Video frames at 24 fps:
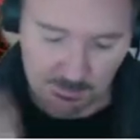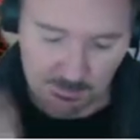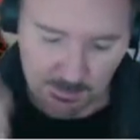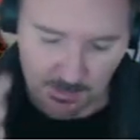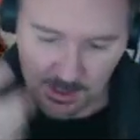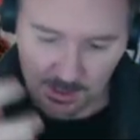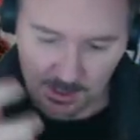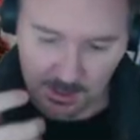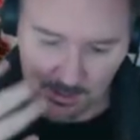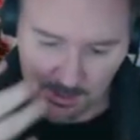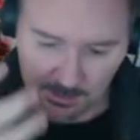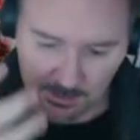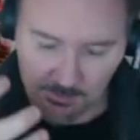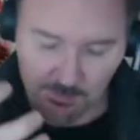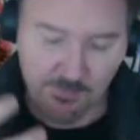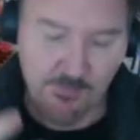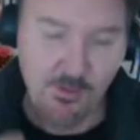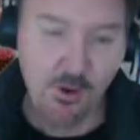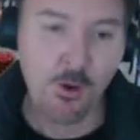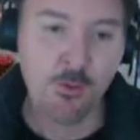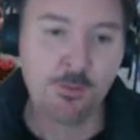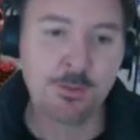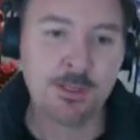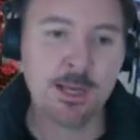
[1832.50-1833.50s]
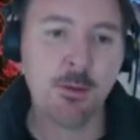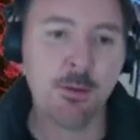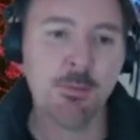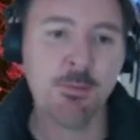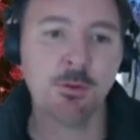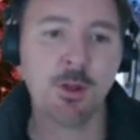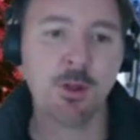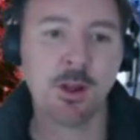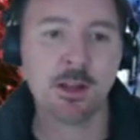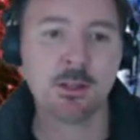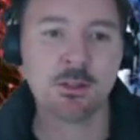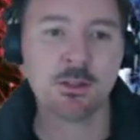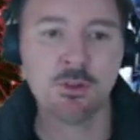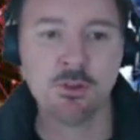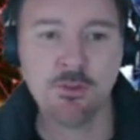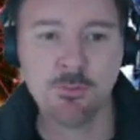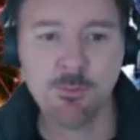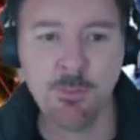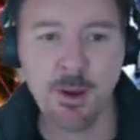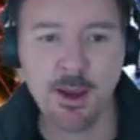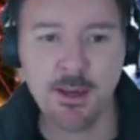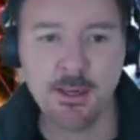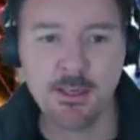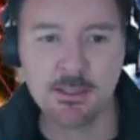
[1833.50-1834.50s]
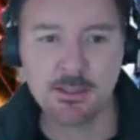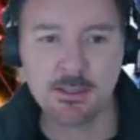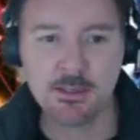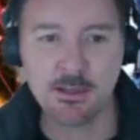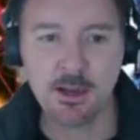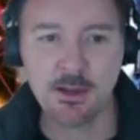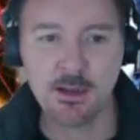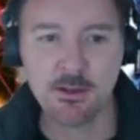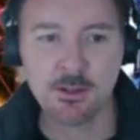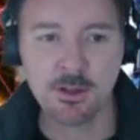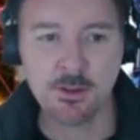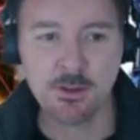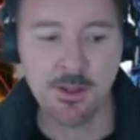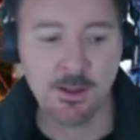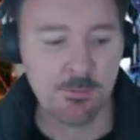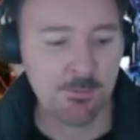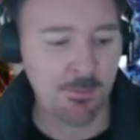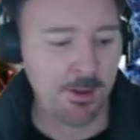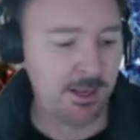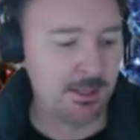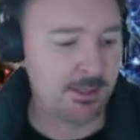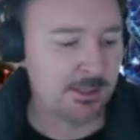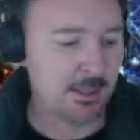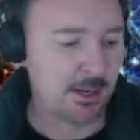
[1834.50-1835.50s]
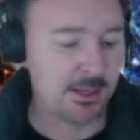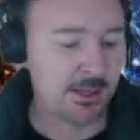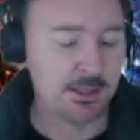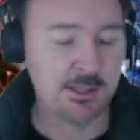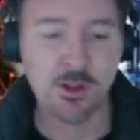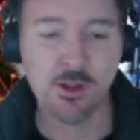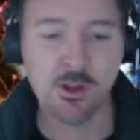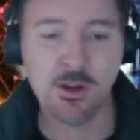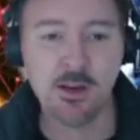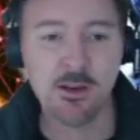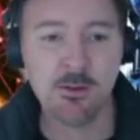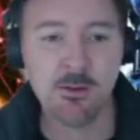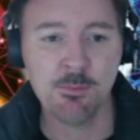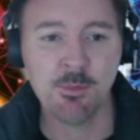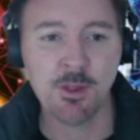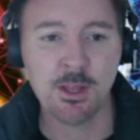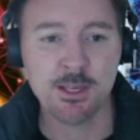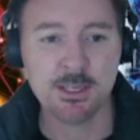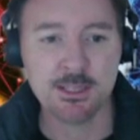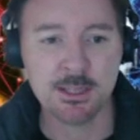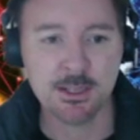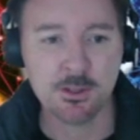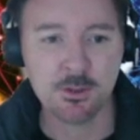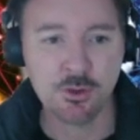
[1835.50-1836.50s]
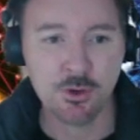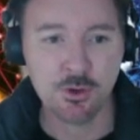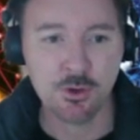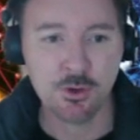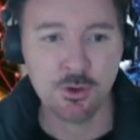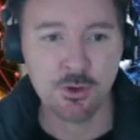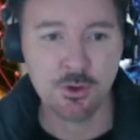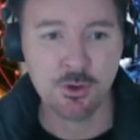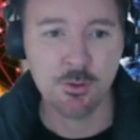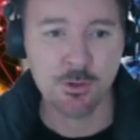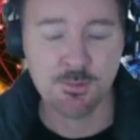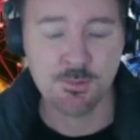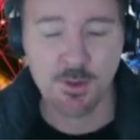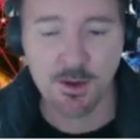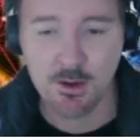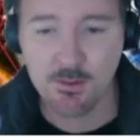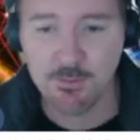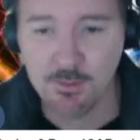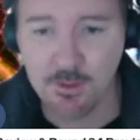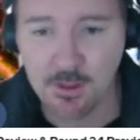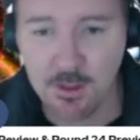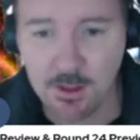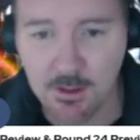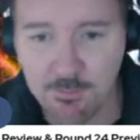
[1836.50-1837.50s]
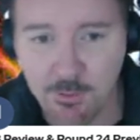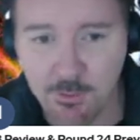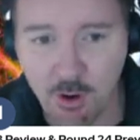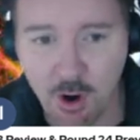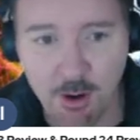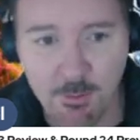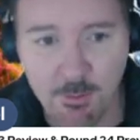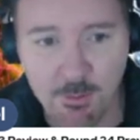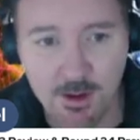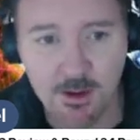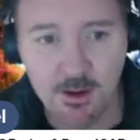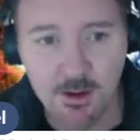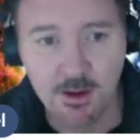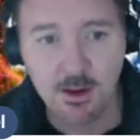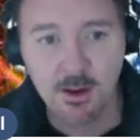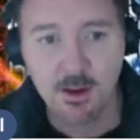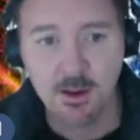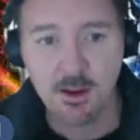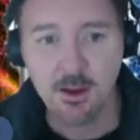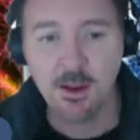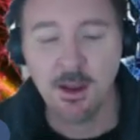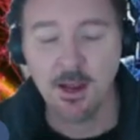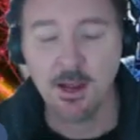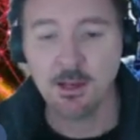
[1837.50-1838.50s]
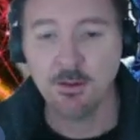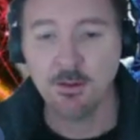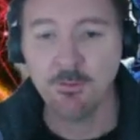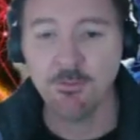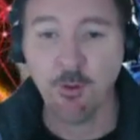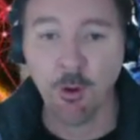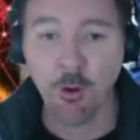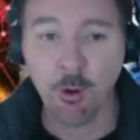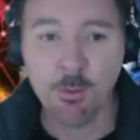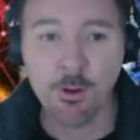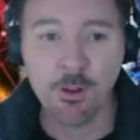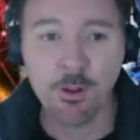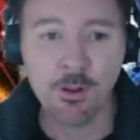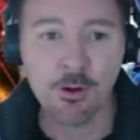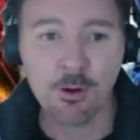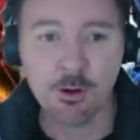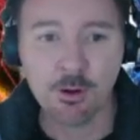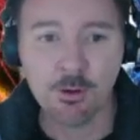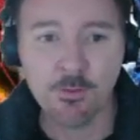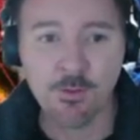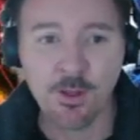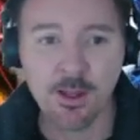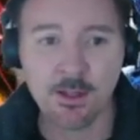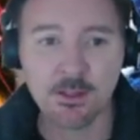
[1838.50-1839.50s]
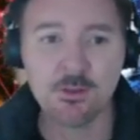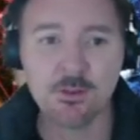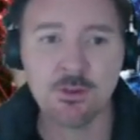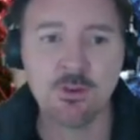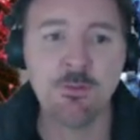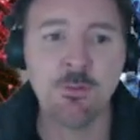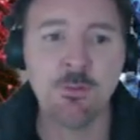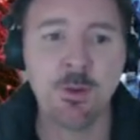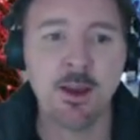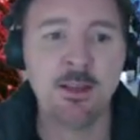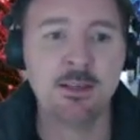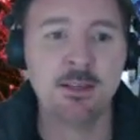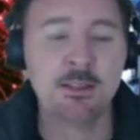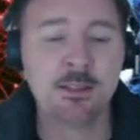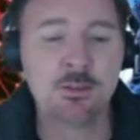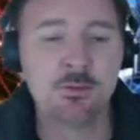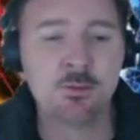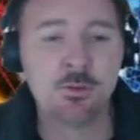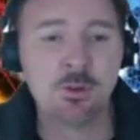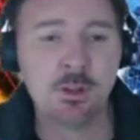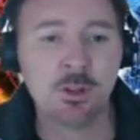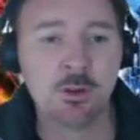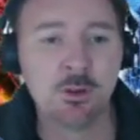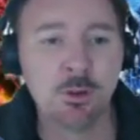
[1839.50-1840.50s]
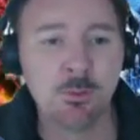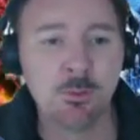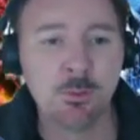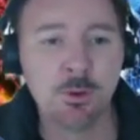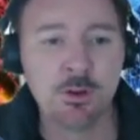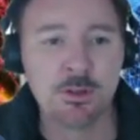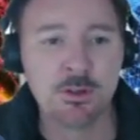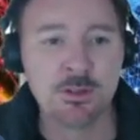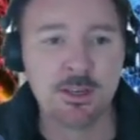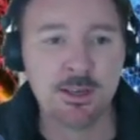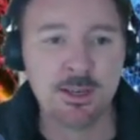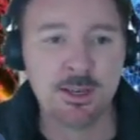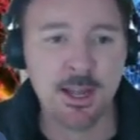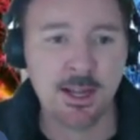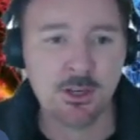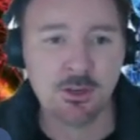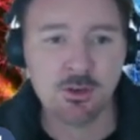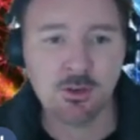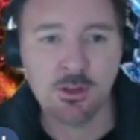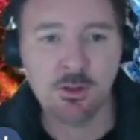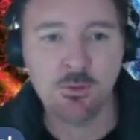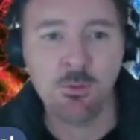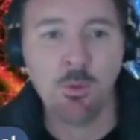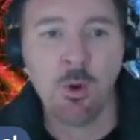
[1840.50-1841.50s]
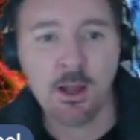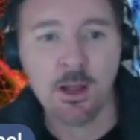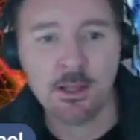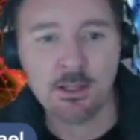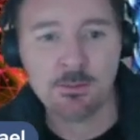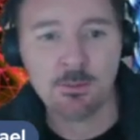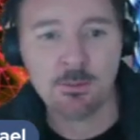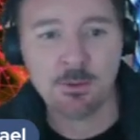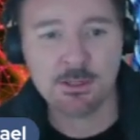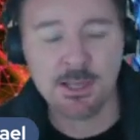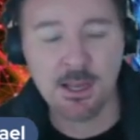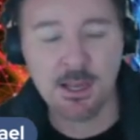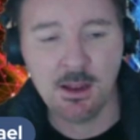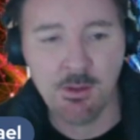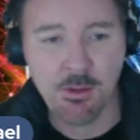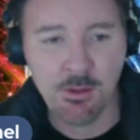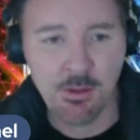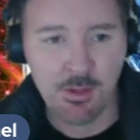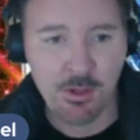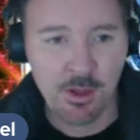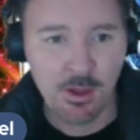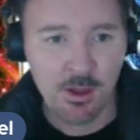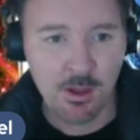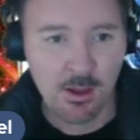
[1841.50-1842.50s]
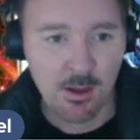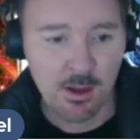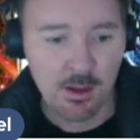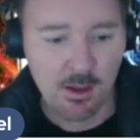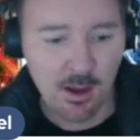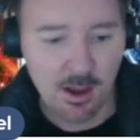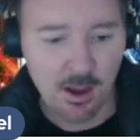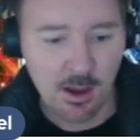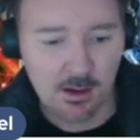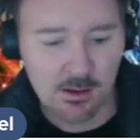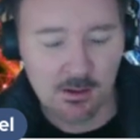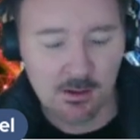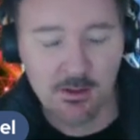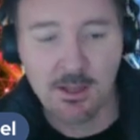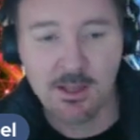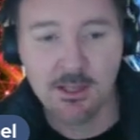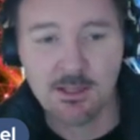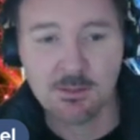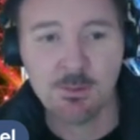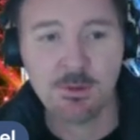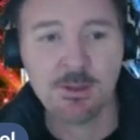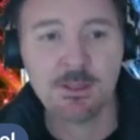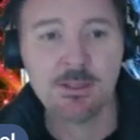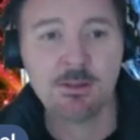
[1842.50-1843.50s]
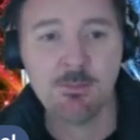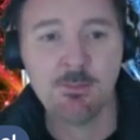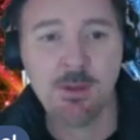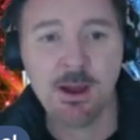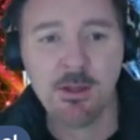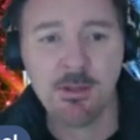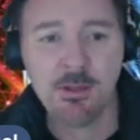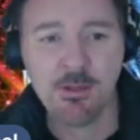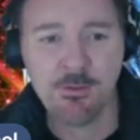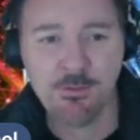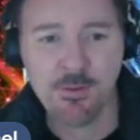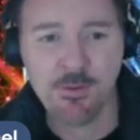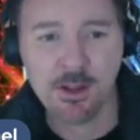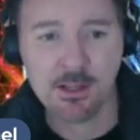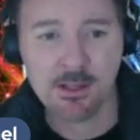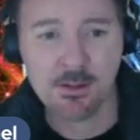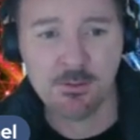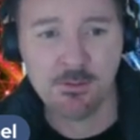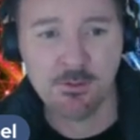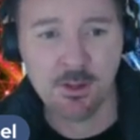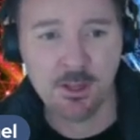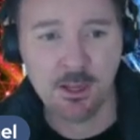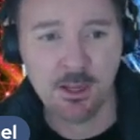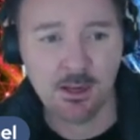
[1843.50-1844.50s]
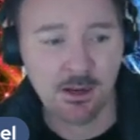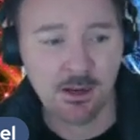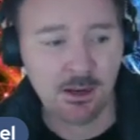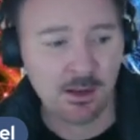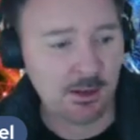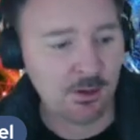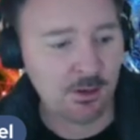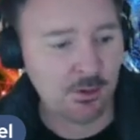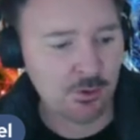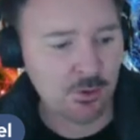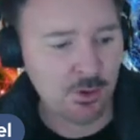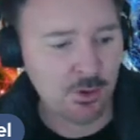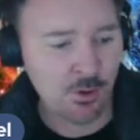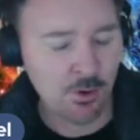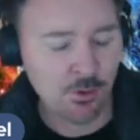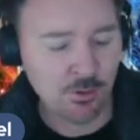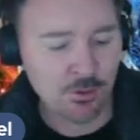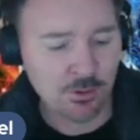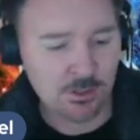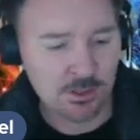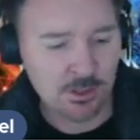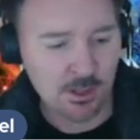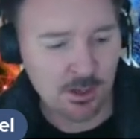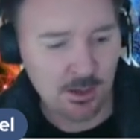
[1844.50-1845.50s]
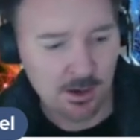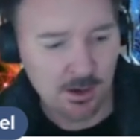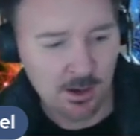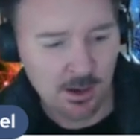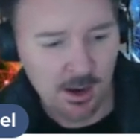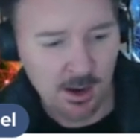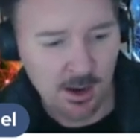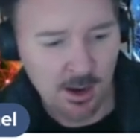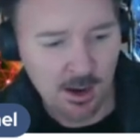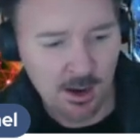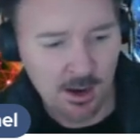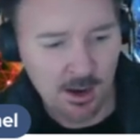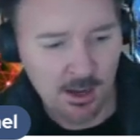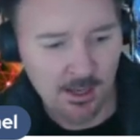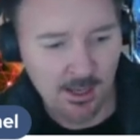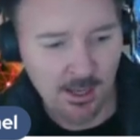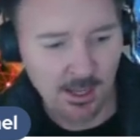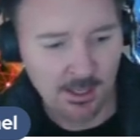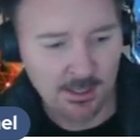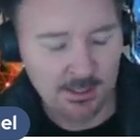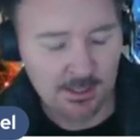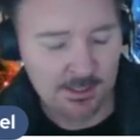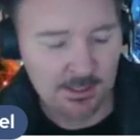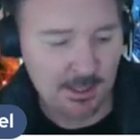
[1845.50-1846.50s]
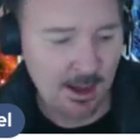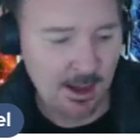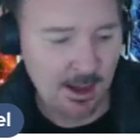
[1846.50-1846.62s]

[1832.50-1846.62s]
it foams up like a toothpaste. So that means that it's not in a plastic tube. It's better for the environment. And the formula of that toothpaste is really good because it naturally whitens my teeth, cleans my mouth effectively, and it controls against